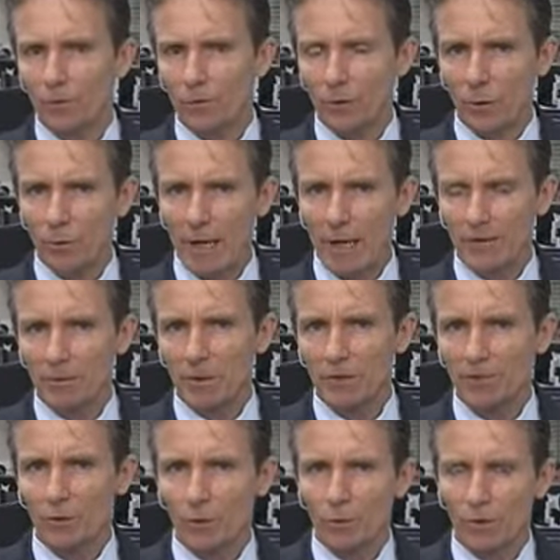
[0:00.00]
for would
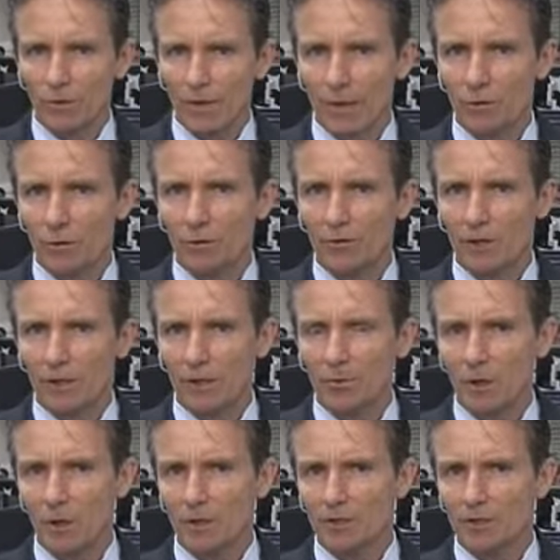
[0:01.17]
have to be for what they call
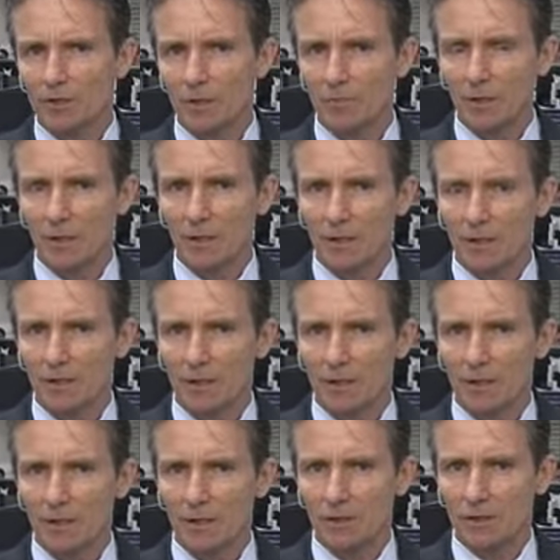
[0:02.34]
vanilla bonds, or something
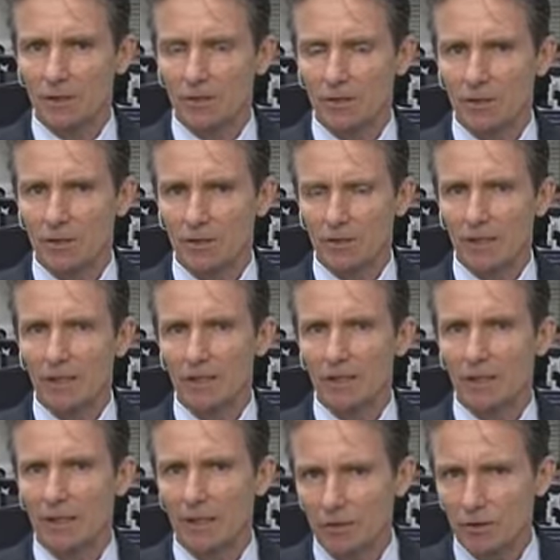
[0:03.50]
that is
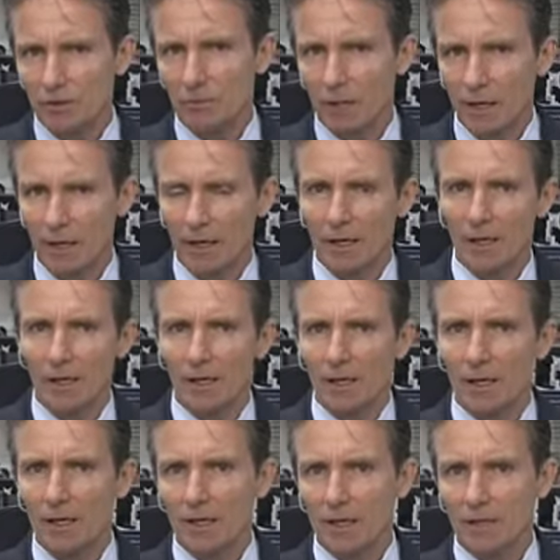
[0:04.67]
senior debt issued by
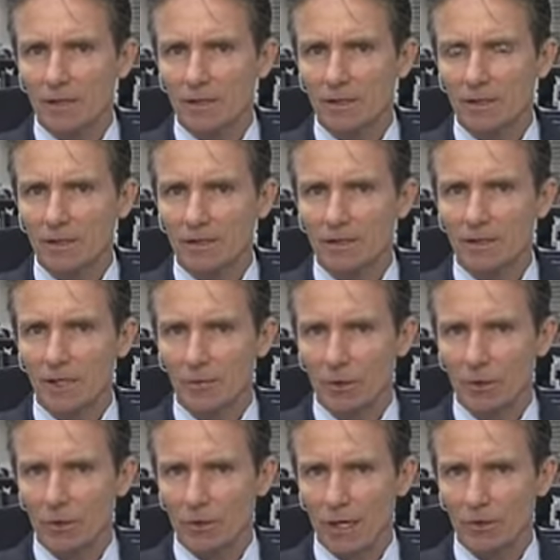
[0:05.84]
an ASX listed
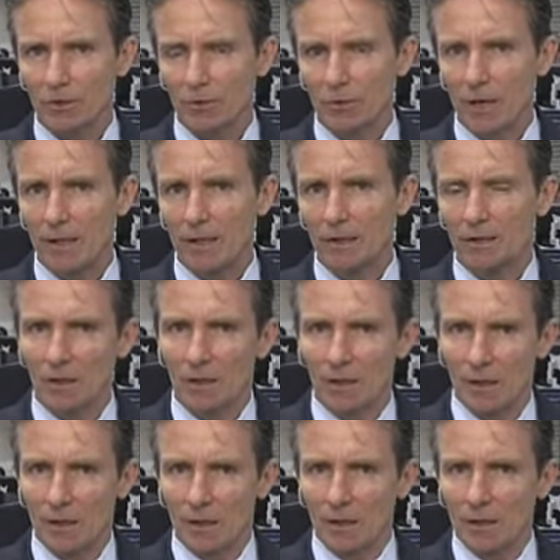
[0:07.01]
company, which has already
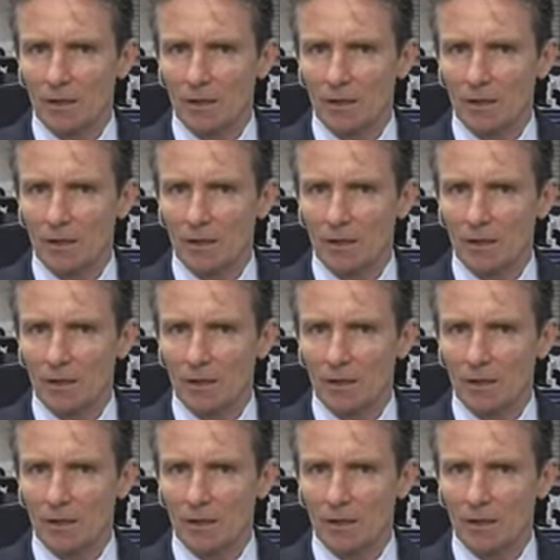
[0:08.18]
